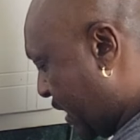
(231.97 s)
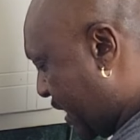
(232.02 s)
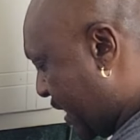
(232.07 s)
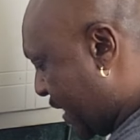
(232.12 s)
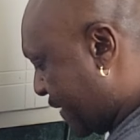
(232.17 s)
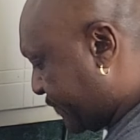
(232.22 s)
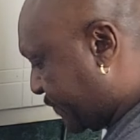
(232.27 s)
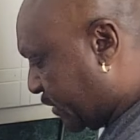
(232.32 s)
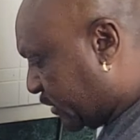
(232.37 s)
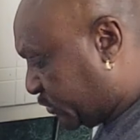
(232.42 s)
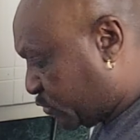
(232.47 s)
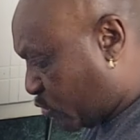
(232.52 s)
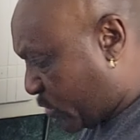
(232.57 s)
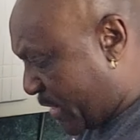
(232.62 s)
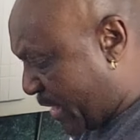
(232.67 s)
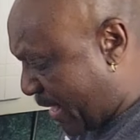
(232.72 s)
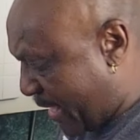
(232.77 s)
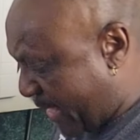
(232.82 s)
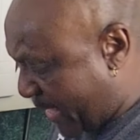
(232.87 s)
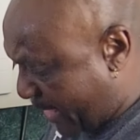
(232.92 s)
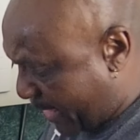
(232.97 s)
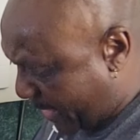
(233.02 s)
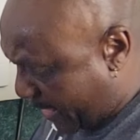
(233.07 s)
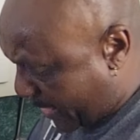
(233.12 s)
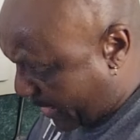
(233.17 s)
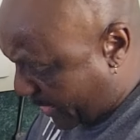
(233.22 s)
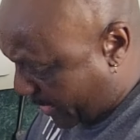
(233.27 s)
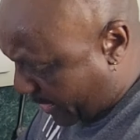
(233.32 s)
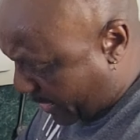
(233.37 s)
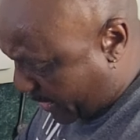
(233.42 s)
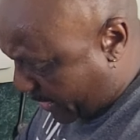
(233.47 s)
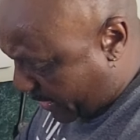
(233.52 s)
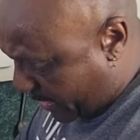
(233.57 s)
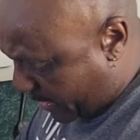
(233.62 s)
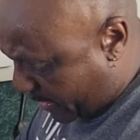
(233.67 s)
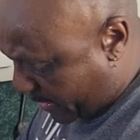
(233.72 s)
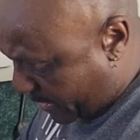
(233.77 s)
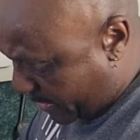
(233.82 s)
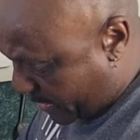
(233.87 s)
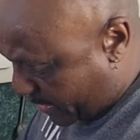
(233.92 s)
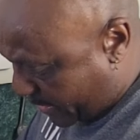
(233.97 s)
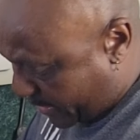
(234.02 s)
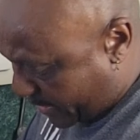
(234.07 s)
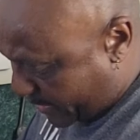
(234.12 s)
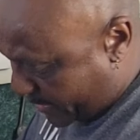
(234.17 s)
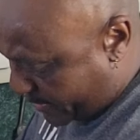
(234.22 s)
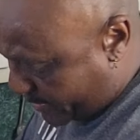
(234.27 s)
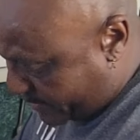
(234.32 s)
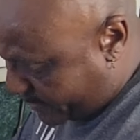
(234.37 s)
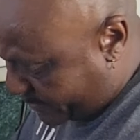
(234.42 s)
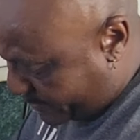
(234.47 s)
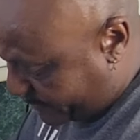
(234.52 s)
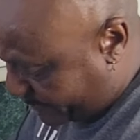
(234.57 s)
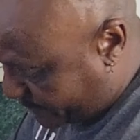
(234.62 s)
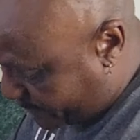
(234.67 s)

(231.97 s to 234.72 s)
And this one I have...